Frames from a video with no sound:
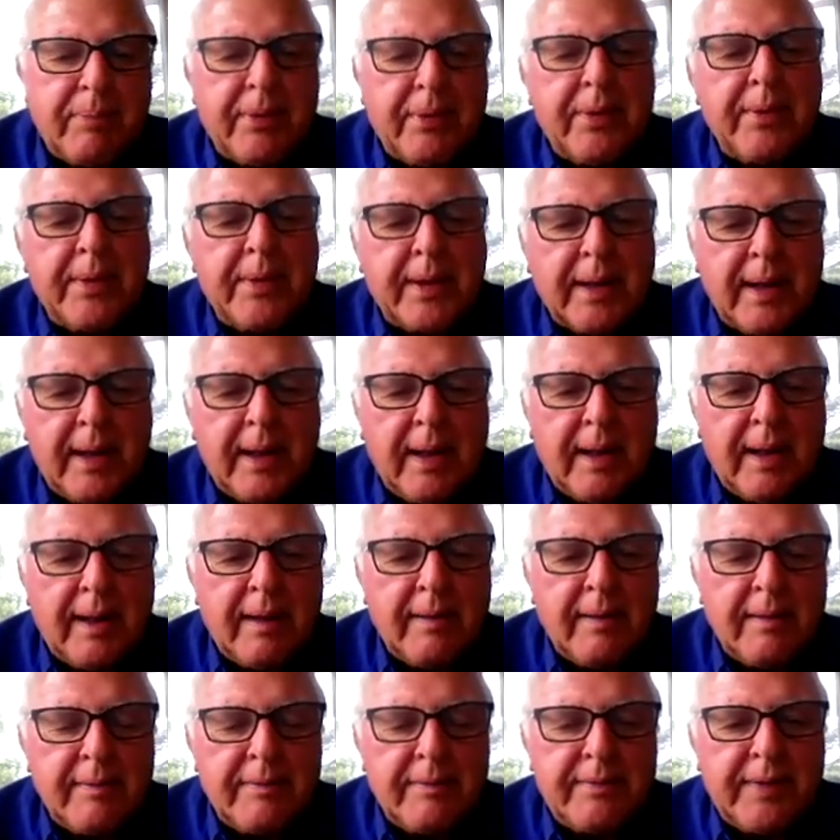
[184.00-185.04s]

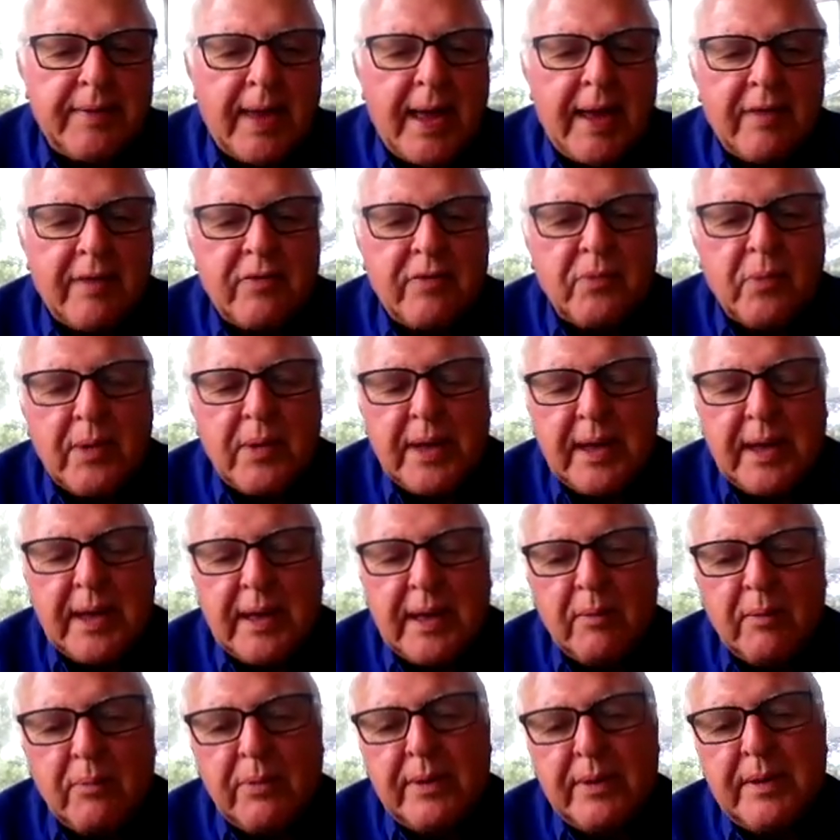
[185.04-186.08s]
protocols as we
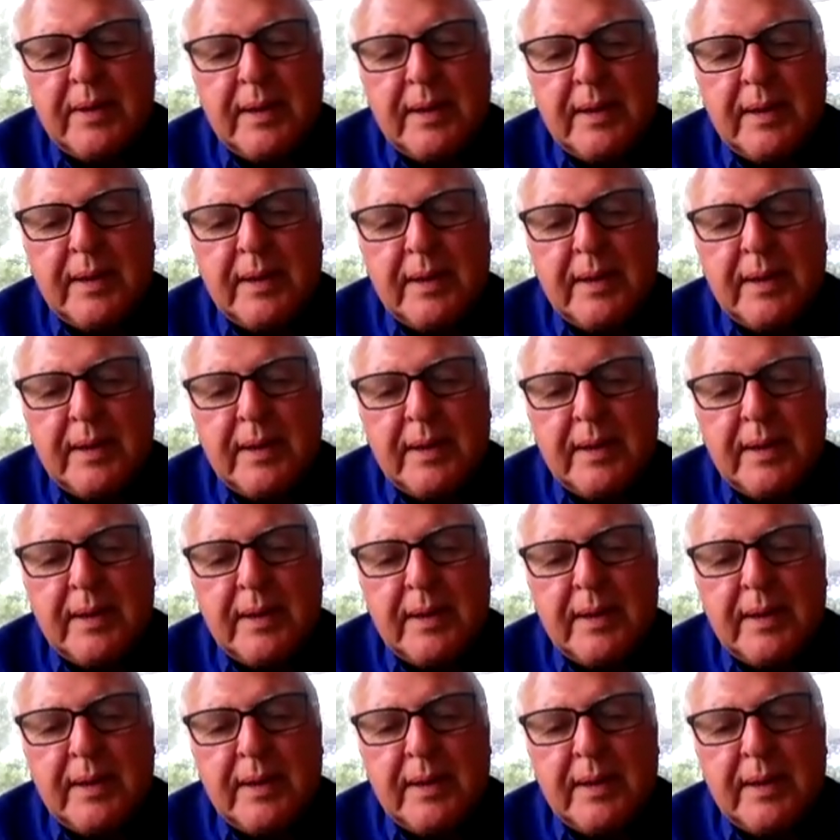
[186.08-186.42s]
would